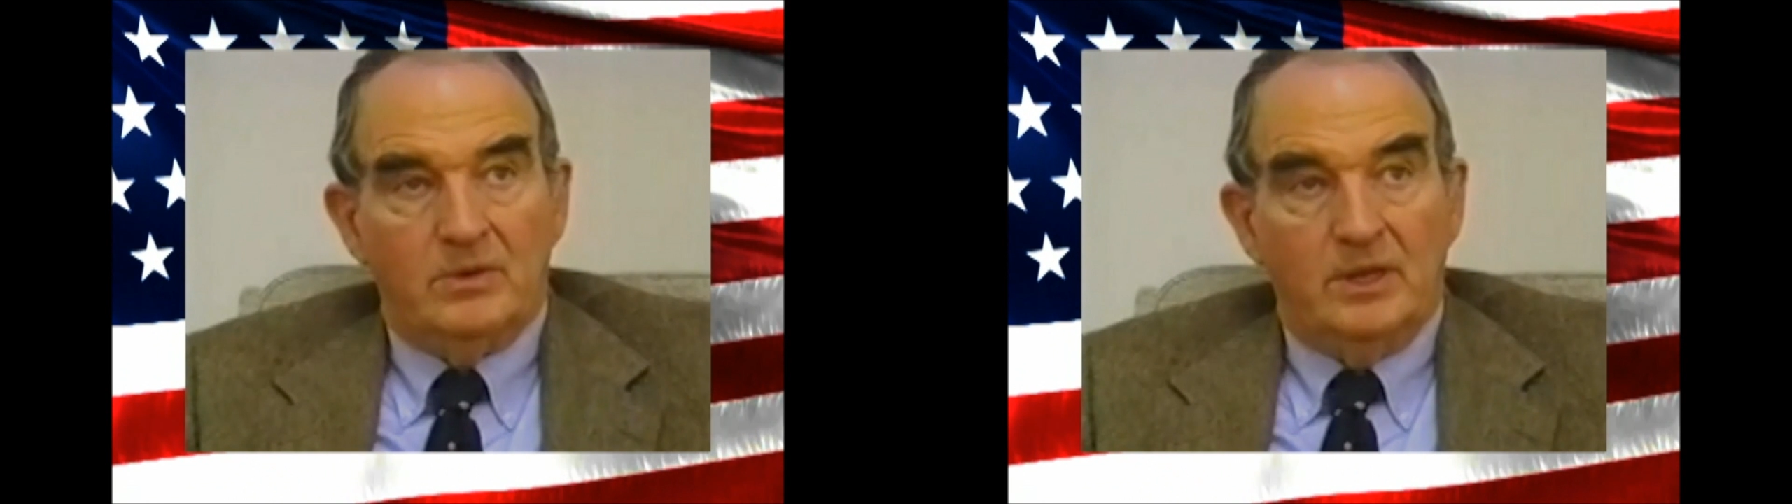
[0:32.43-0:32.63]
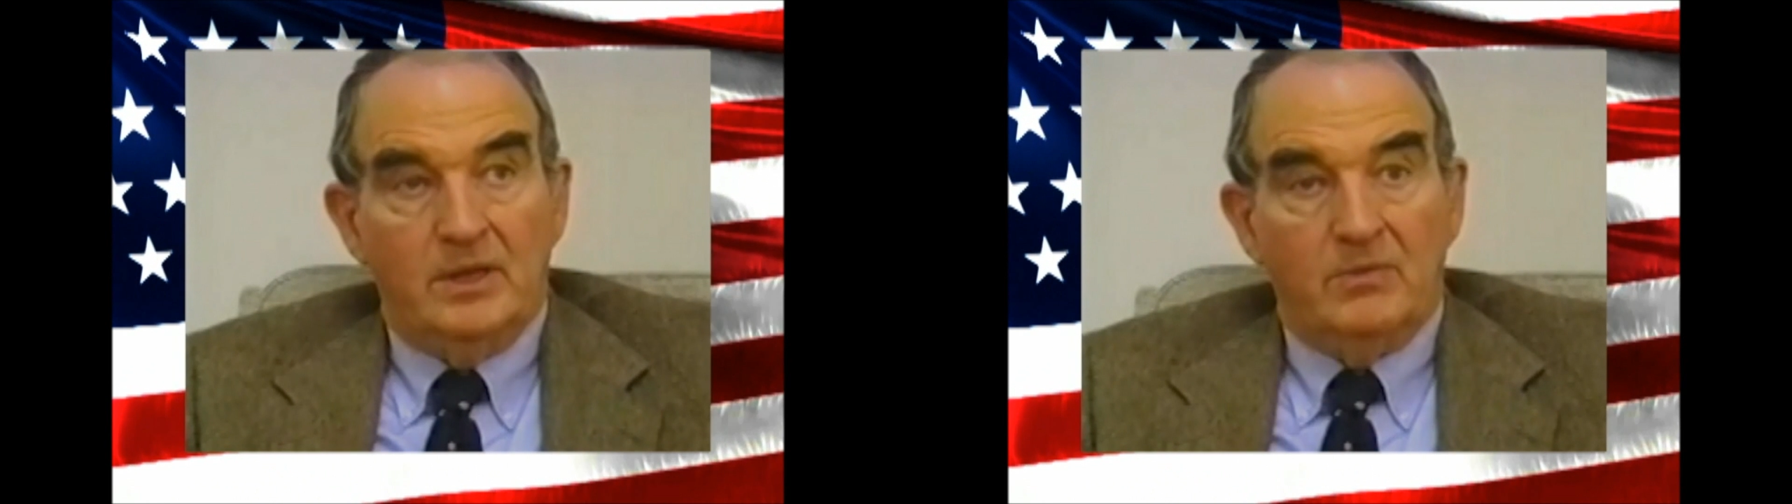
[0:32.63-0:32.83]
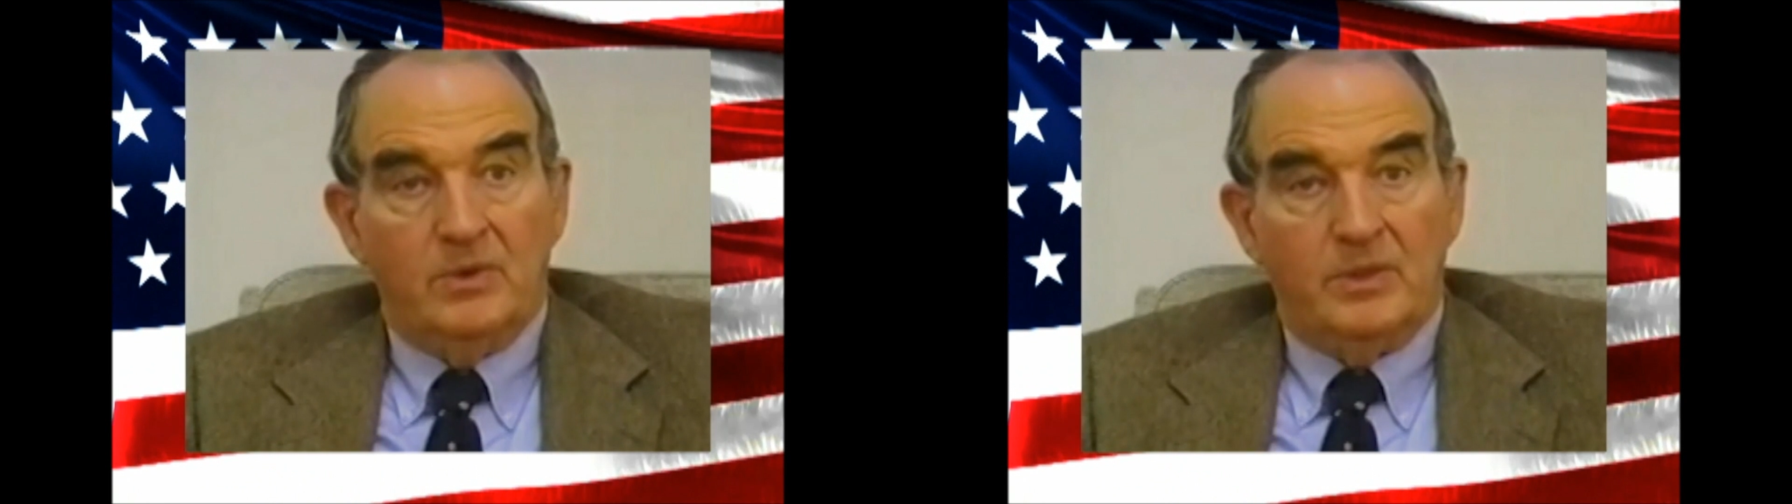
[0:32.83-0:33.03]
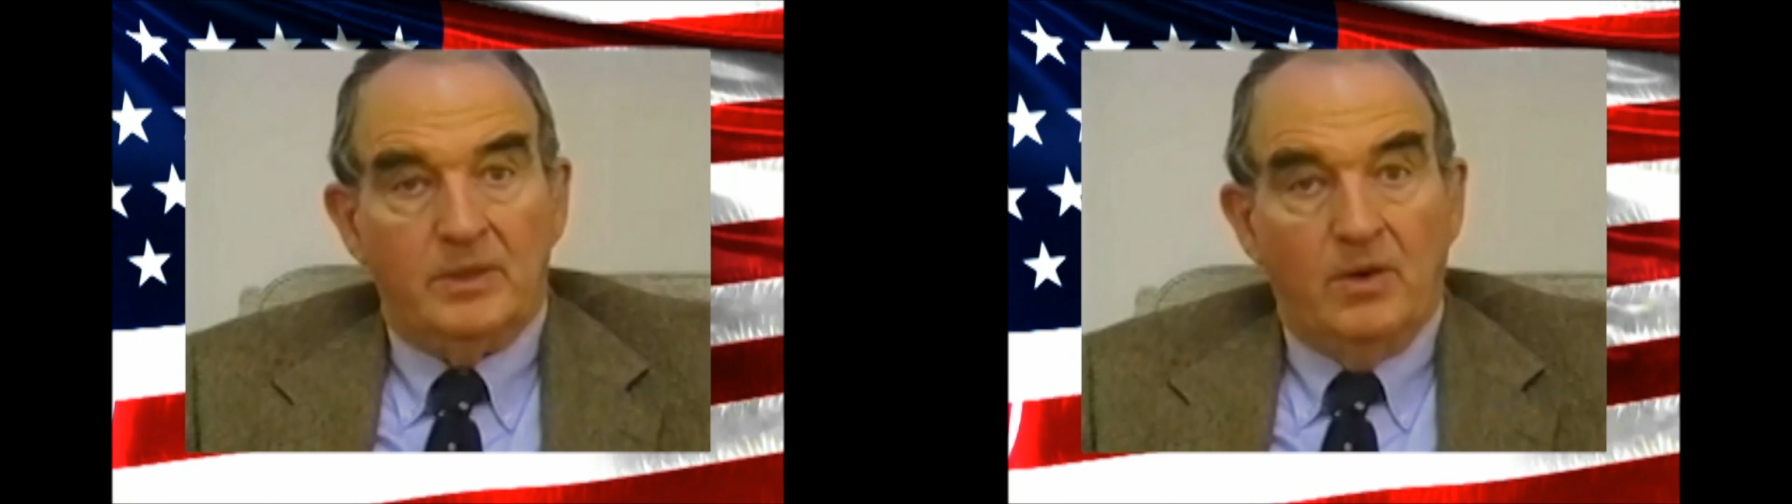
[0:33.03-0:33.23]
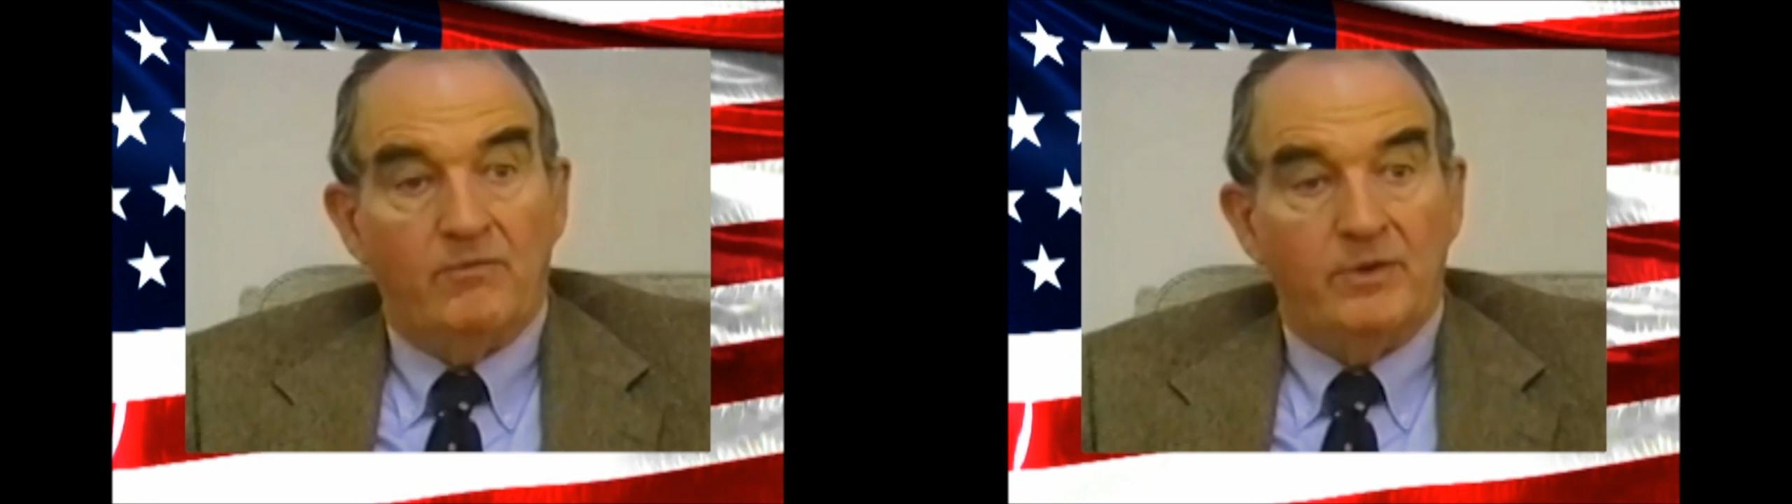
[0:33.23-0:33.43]
deal
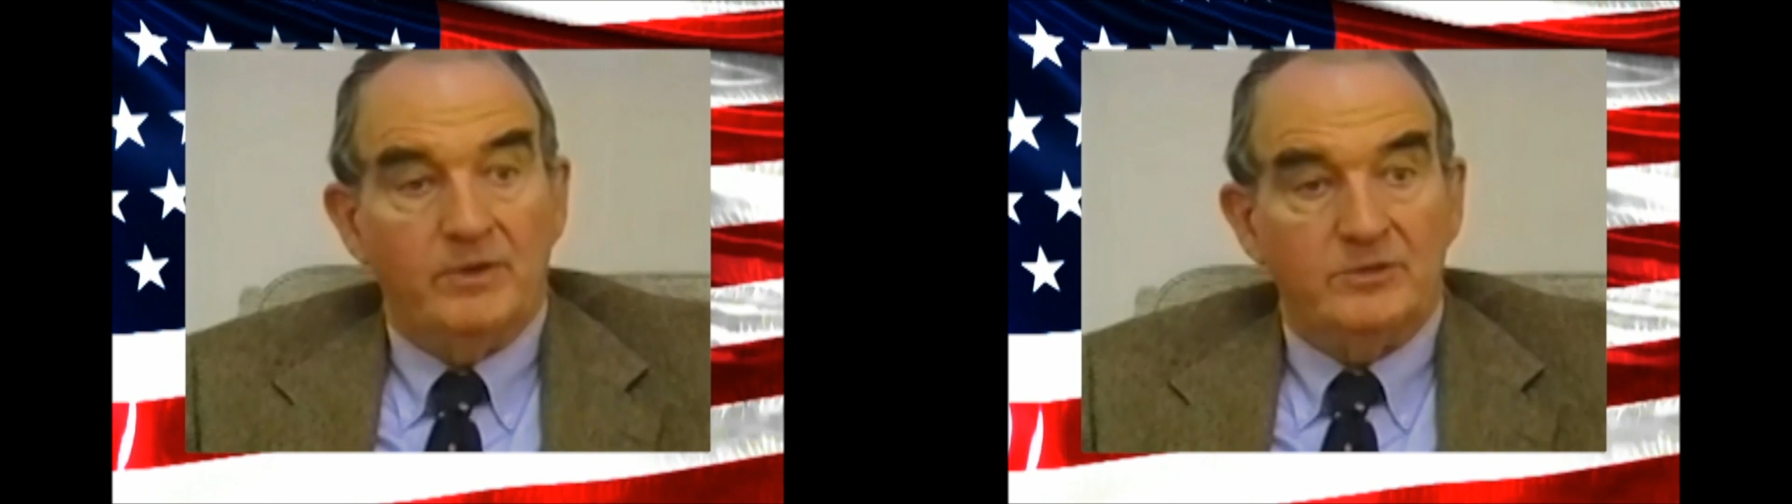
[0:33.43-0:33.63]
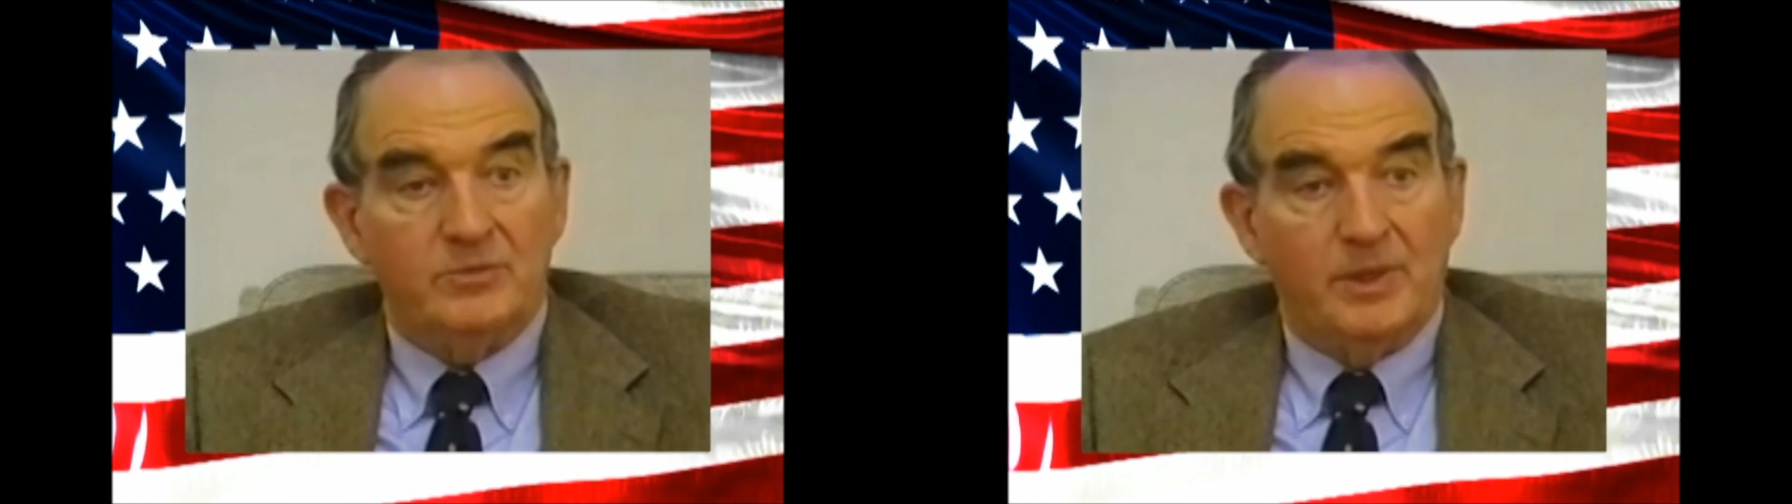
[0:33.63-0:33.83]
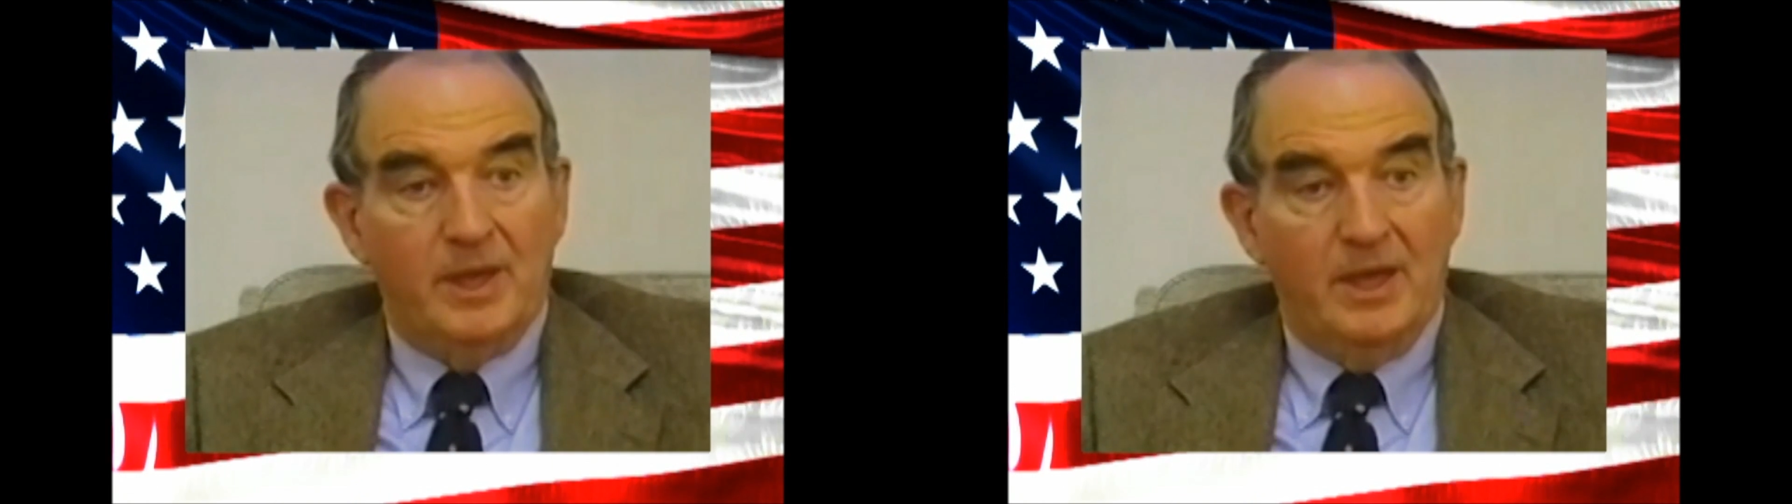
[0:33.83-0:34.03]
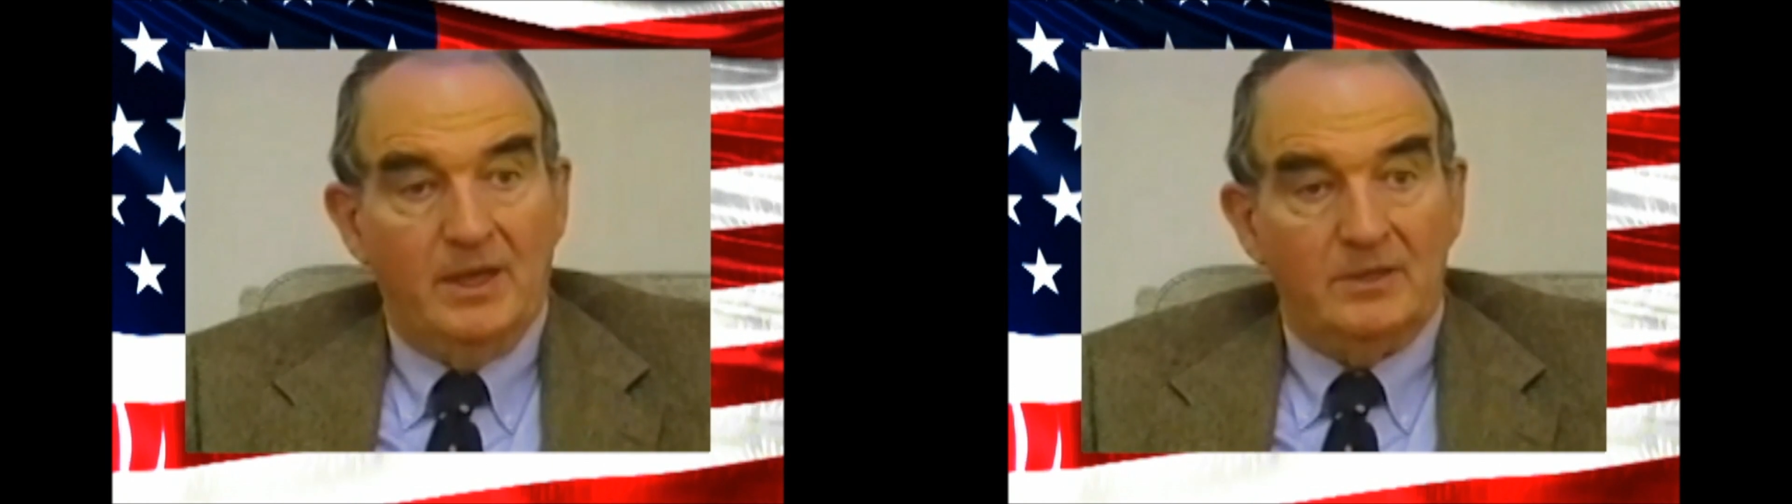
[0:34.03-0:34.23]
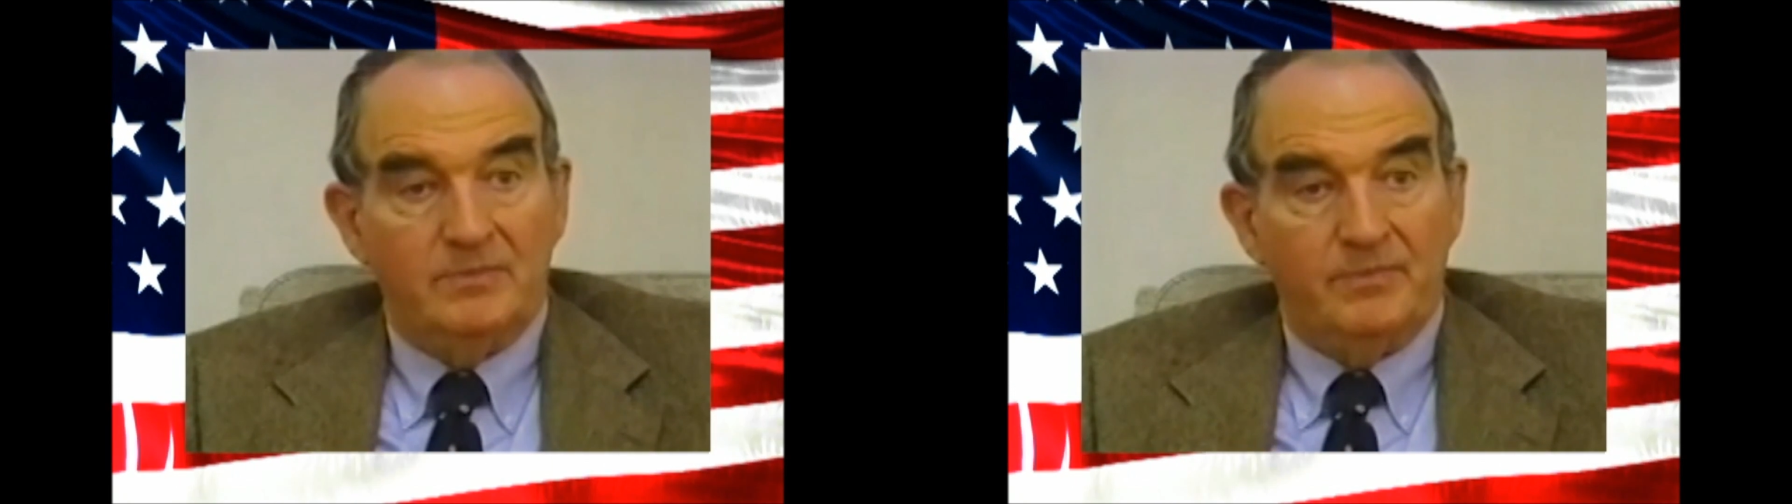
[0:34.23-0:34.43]
with orphans with
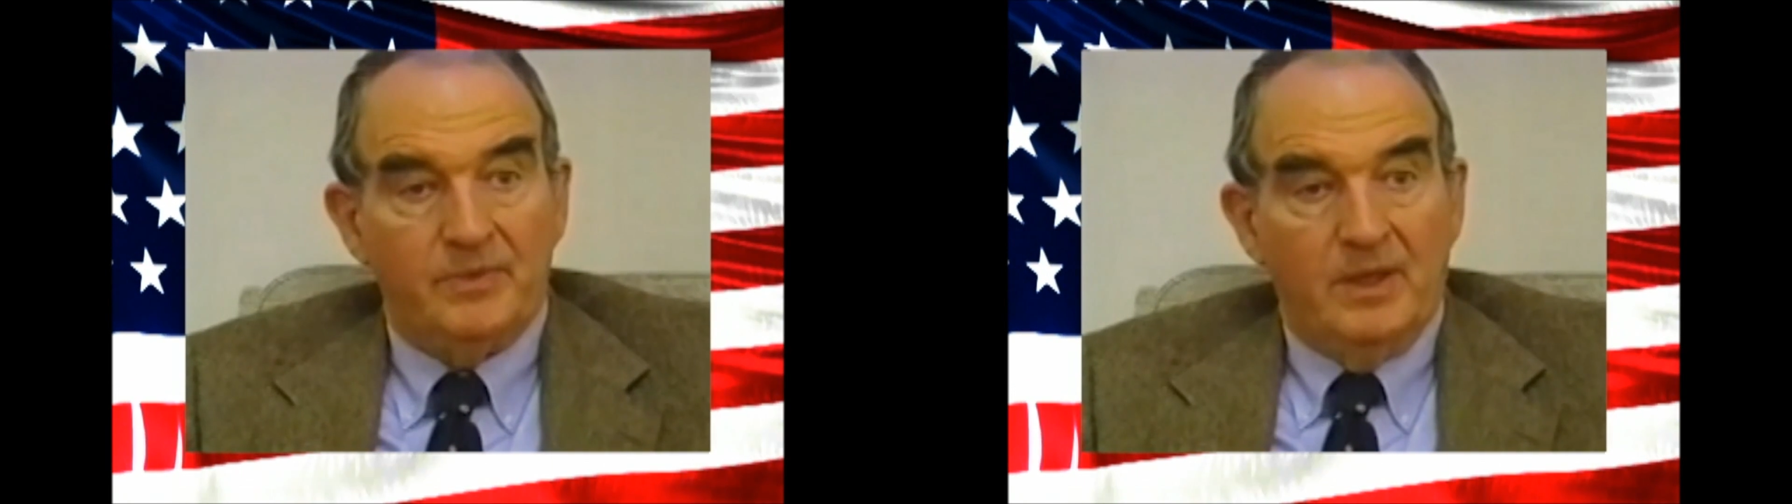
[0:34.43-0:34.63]
AIDS.